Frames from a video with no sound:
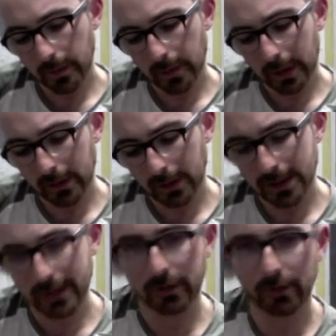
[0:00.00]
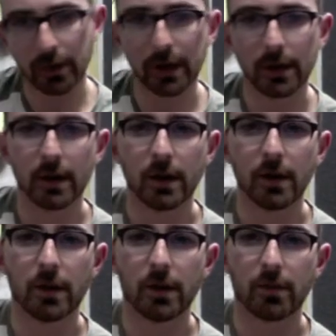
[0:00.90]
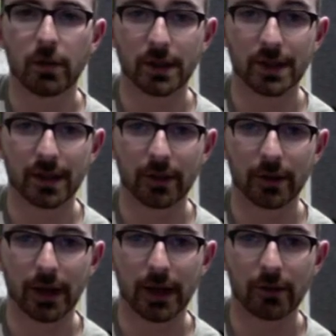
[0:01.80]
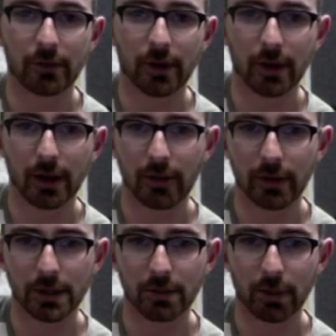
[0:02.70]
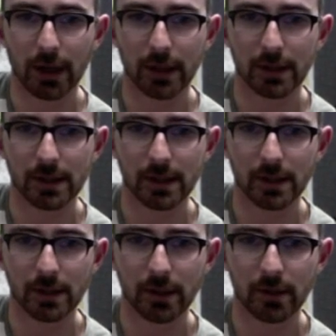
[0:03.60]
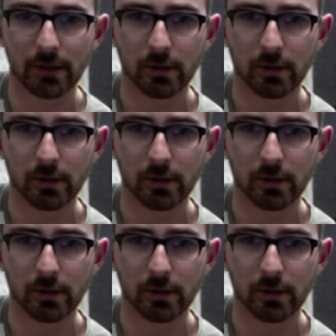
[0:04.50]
bar across the 7th fret, put your 2nd finger on the 8th fret, and we're just plucking the 6th string,